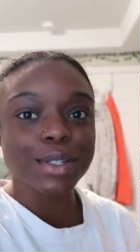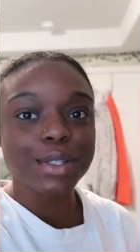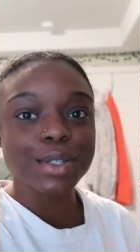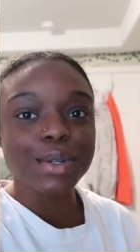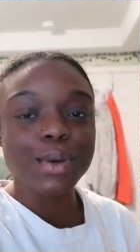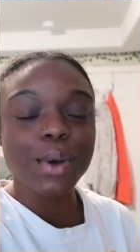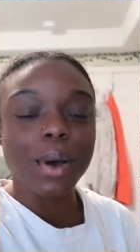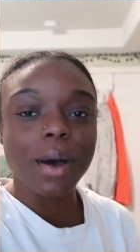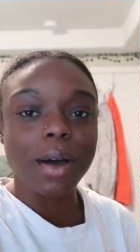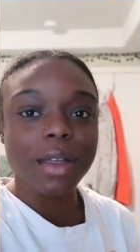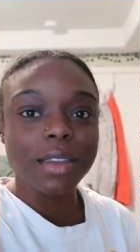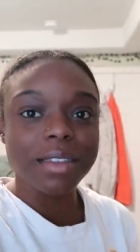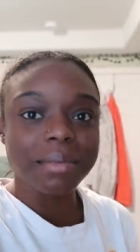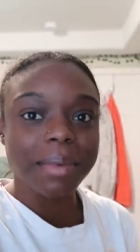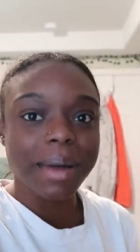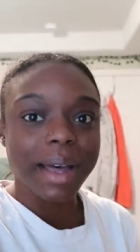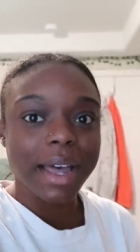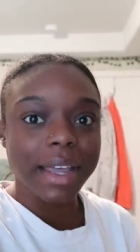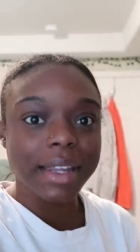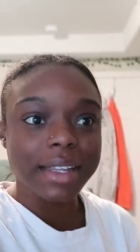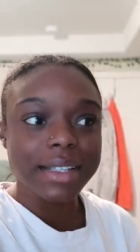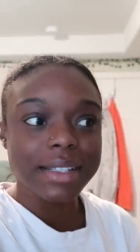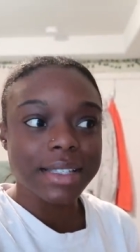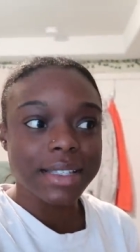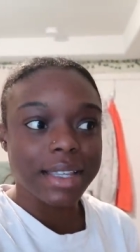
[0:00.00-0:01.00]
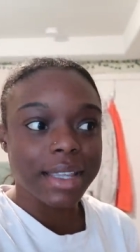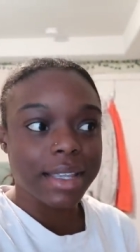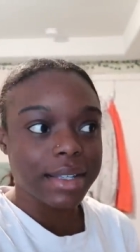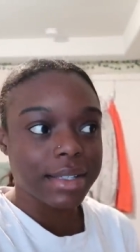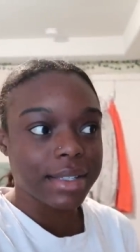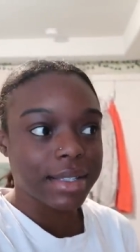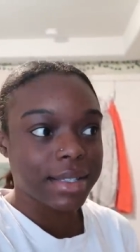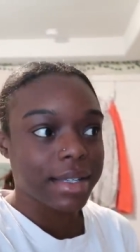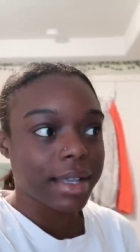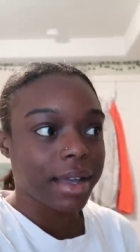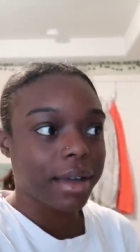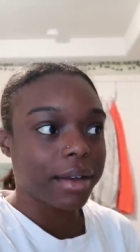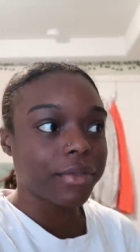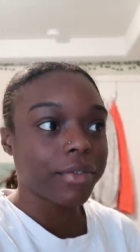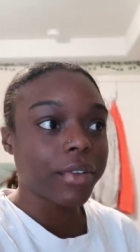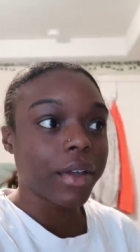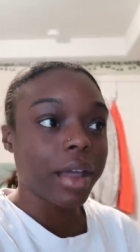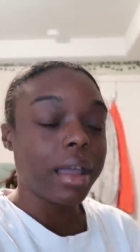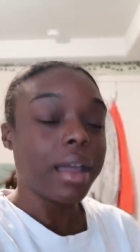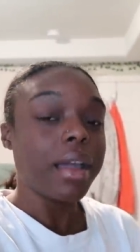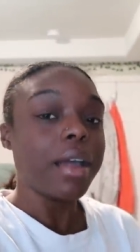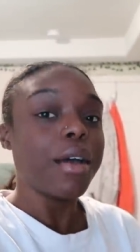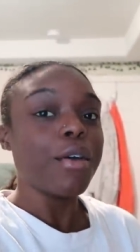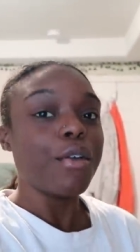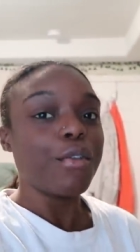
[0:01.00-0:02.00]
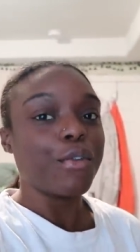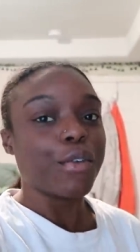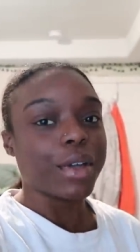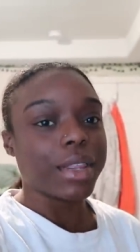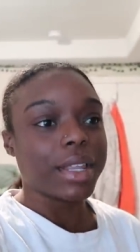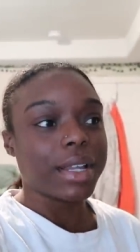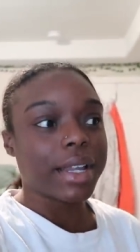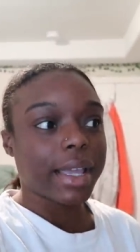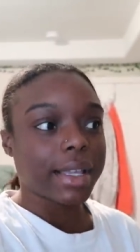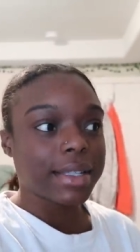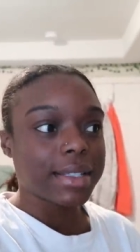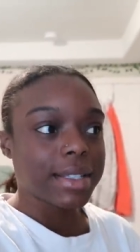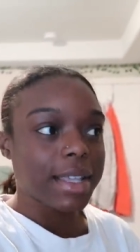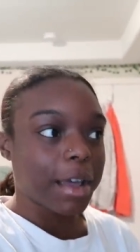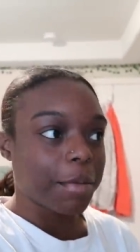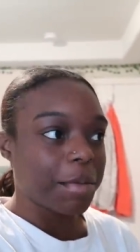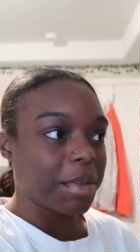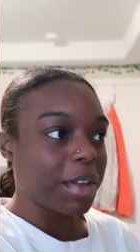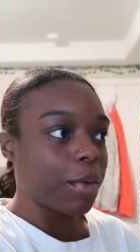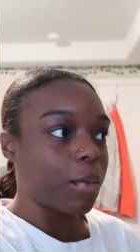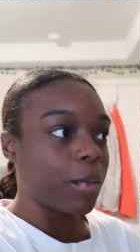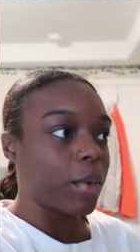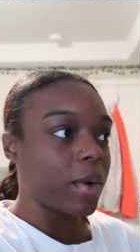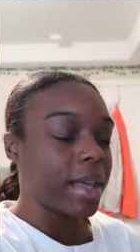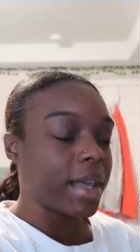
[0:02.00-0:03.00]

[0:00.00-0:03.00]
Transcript: to do all the behind the scenes stuff for the next coming